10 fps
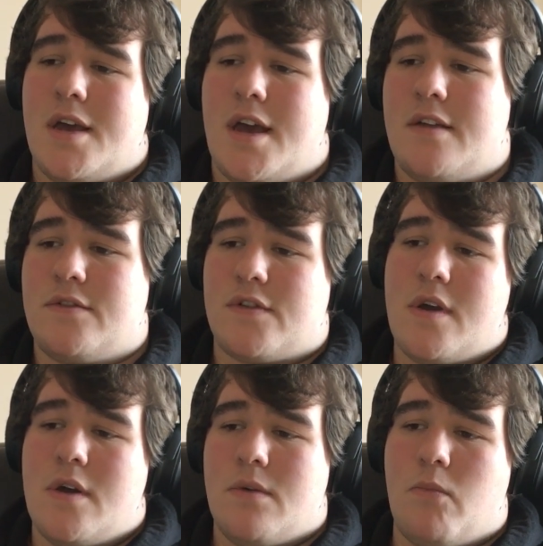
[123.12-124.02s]
And
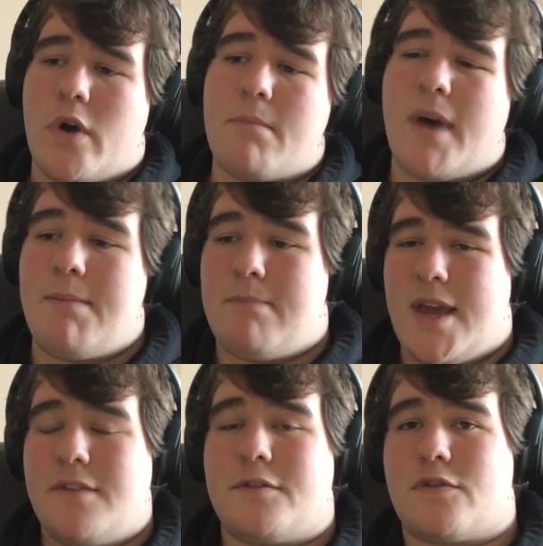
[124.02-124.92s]
one of my
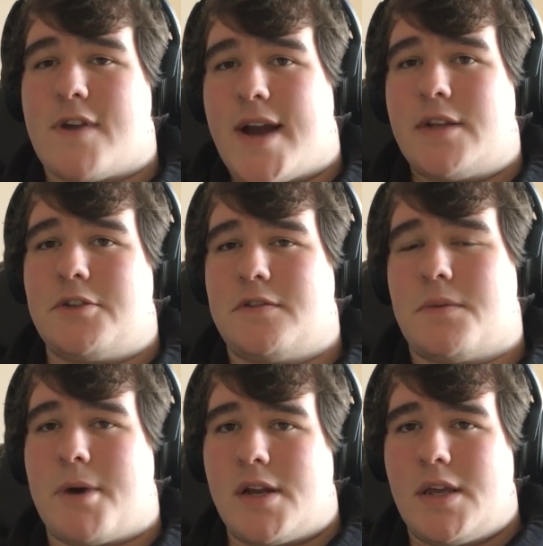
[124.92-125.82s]
main strategies
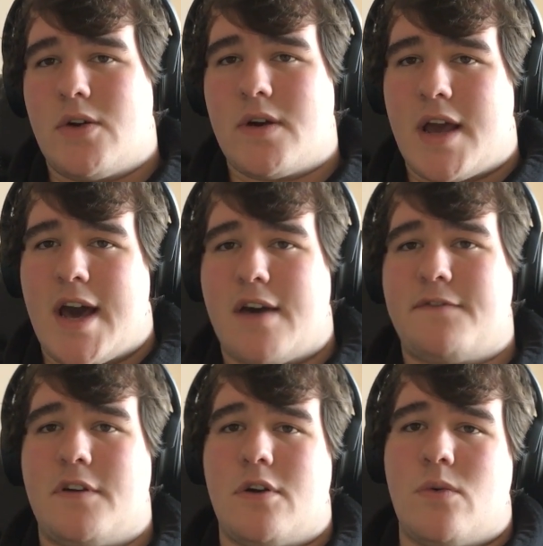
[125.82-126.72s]
about a year and a
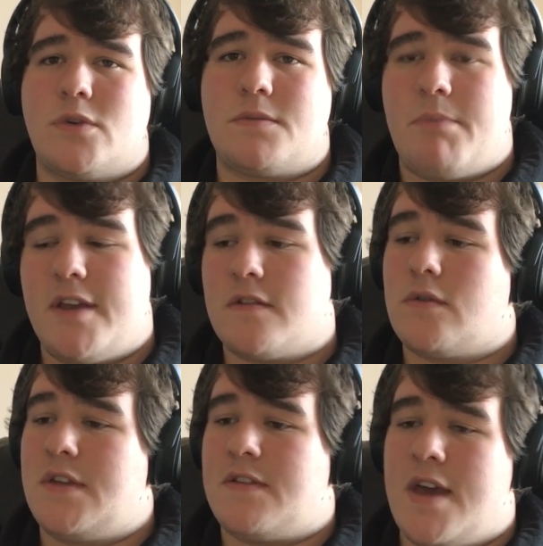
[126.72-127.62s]
half ago was
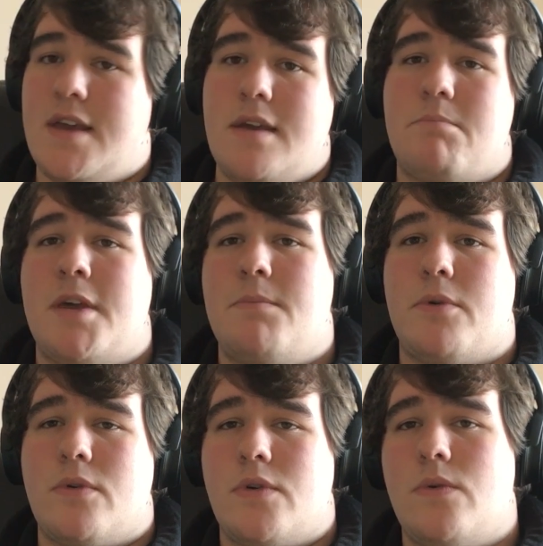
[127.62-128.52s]
basically taking
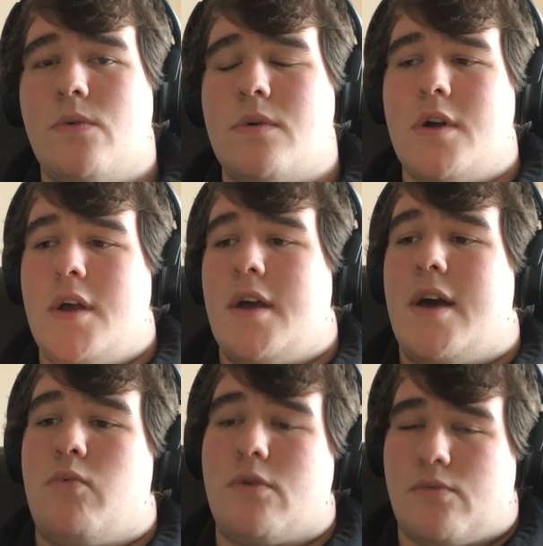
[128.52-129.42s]
people who
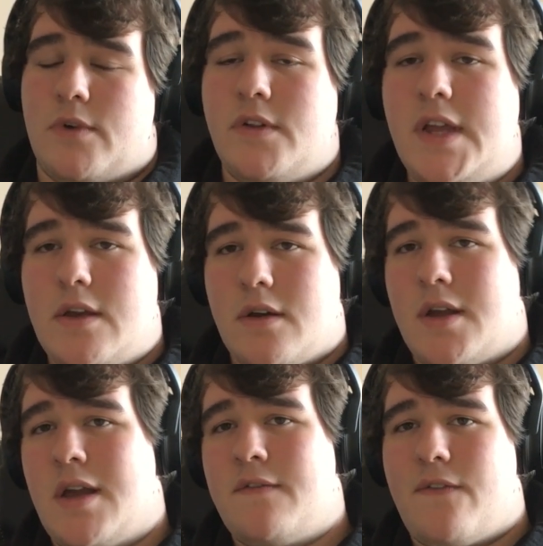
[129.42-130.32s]
were really good
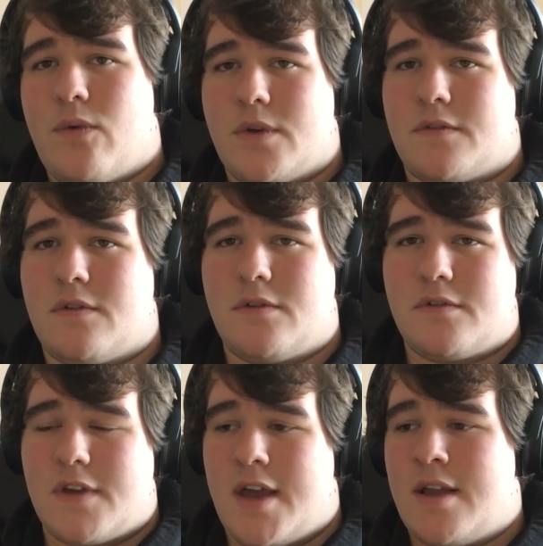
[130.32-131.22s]
at
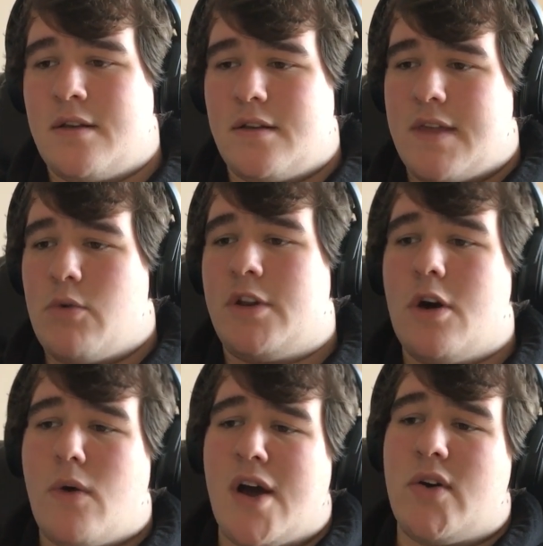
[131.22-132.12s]
influencers, and they would
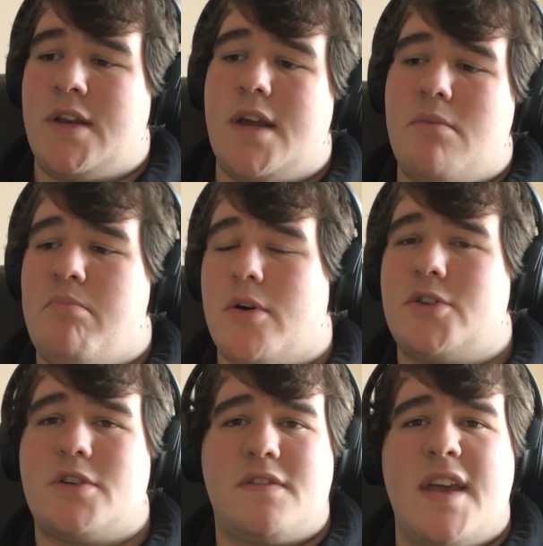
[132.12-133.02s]
go out and get a
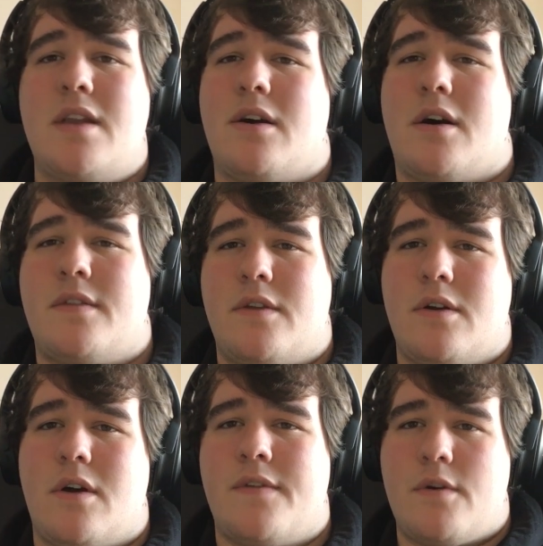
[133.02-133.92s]
bunch of data on
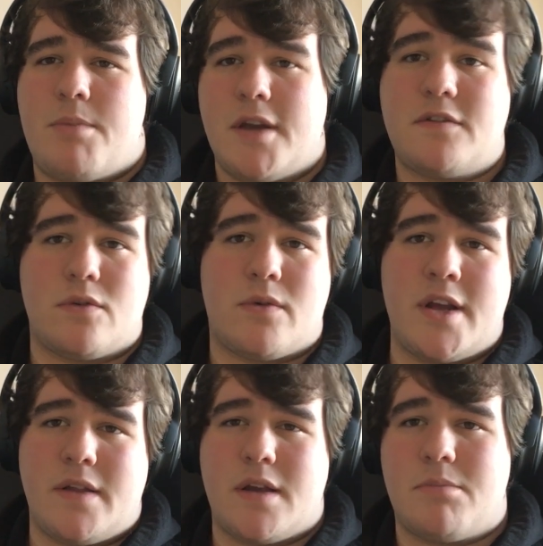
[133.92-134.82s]
their pixel,
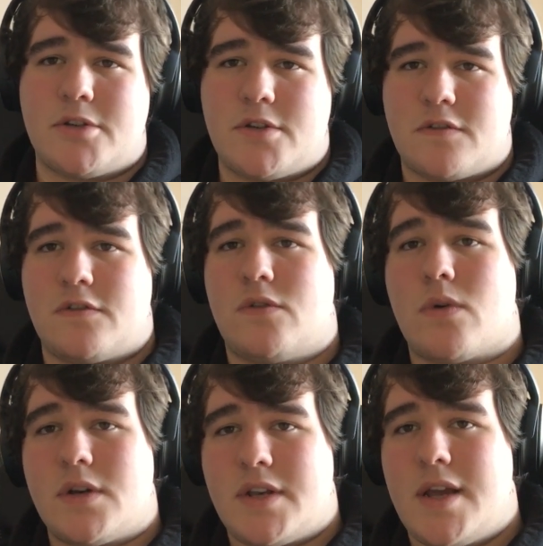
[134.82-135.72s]
right? Like a bunch of
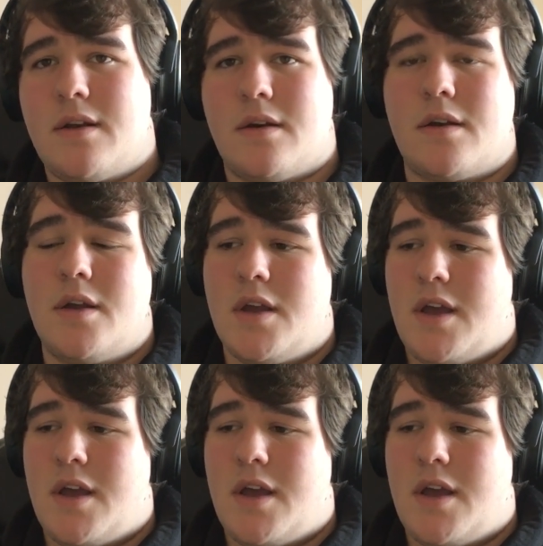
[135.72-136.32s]
stored data.